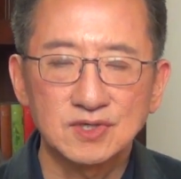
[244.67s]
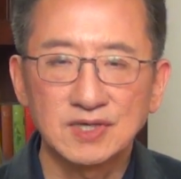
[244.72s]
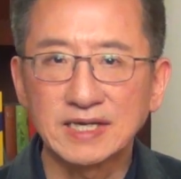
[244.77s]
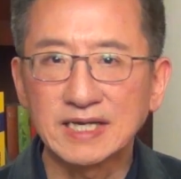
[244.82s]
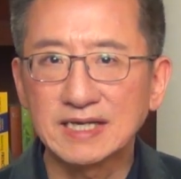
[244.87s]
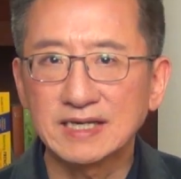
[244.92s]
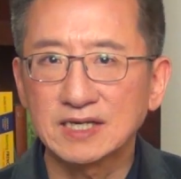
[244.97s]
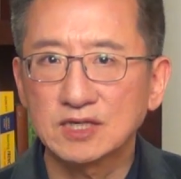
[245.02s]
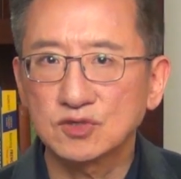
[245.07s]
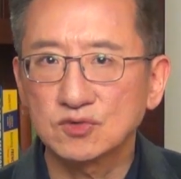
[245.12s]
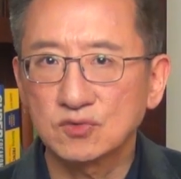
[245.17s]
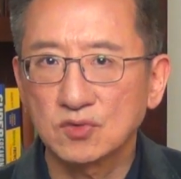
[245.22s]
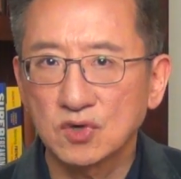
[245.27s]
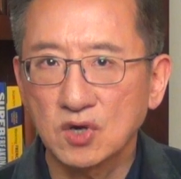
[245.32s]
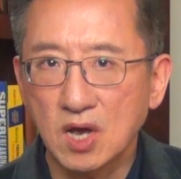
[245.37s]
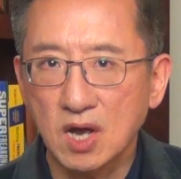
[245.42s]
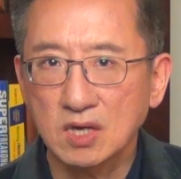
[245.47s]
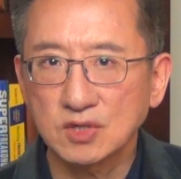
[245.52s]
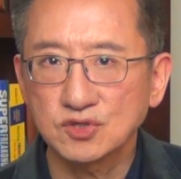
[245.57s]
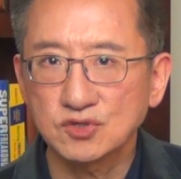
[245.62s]
leading to
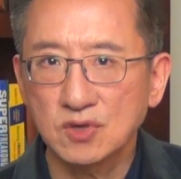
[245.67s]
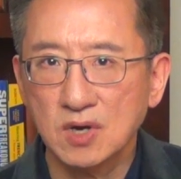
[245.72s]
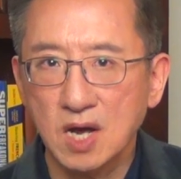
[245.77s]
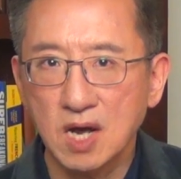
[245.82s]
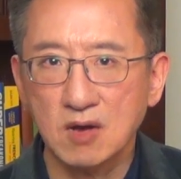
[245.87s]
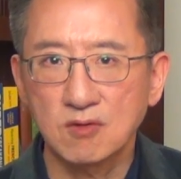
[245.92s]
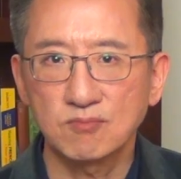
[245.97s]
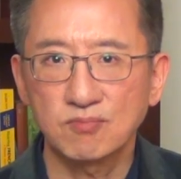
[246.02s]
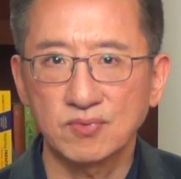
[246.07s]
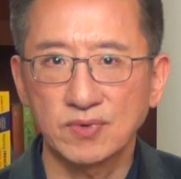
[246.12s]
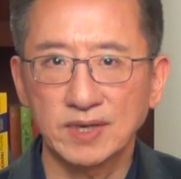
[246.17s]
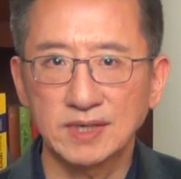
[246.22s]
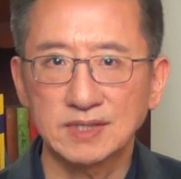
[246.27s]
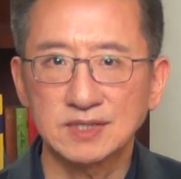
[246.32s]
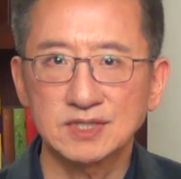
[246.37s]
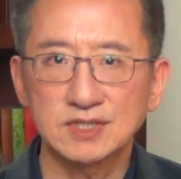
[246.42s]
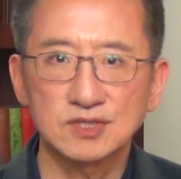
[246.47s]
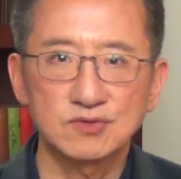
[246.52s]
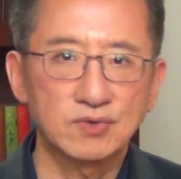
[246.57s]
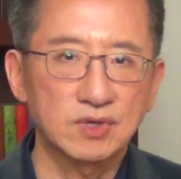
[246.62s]
larger
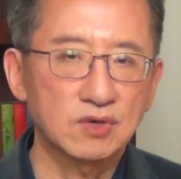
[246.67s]
outbreaks,